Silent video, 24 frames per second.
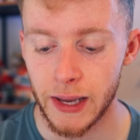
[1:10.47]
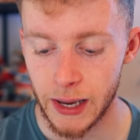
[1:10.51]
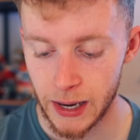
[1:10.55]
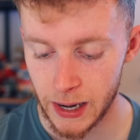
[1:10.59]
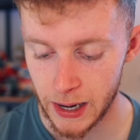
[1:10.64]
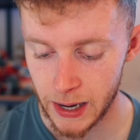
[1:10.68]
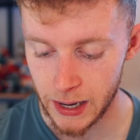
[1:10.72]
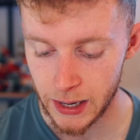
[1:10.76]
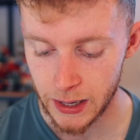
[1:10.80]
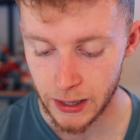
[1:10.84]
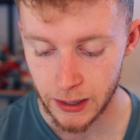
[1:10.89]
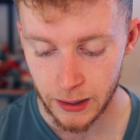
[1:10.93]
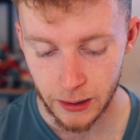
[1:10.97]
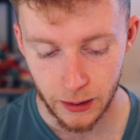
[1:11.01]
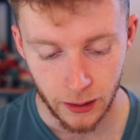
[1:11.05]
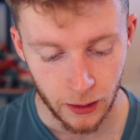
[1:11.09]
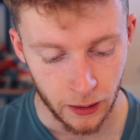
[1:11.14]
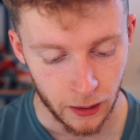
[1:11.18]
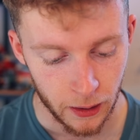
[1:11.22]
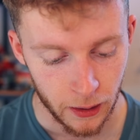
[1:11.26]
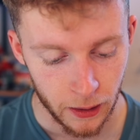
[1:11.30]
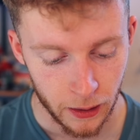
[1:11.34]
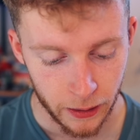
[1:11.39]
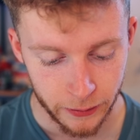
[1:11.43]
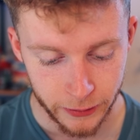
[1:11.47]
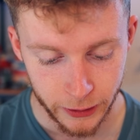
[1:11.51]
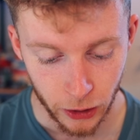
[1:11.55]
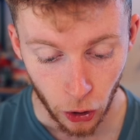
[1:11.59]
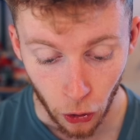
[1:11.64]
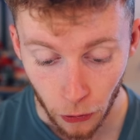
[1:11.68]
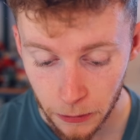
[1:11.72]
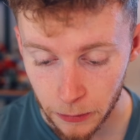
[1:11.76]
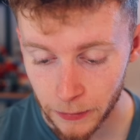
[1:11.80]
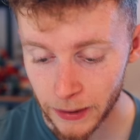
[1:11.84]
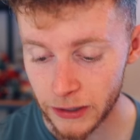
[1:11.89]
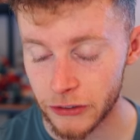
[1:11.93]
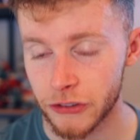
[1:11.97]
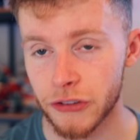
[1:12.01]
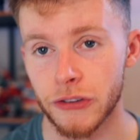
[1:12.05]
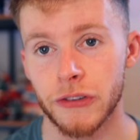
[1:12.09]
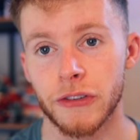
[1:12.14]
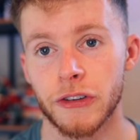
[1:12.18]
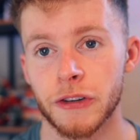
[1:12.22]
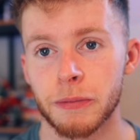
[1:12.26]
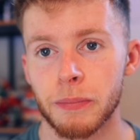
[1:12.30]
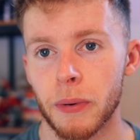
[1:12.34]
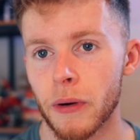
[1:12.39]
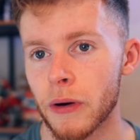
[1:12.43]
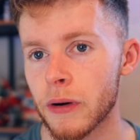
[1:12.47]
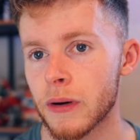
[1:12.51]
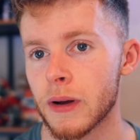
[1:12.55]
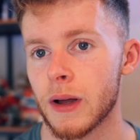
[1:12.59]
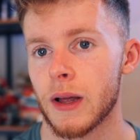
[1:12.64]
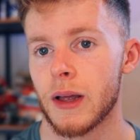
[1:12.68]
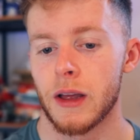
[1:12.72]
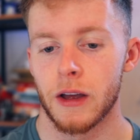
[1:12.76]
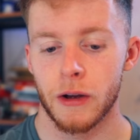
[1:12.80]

in the honorable mention spot.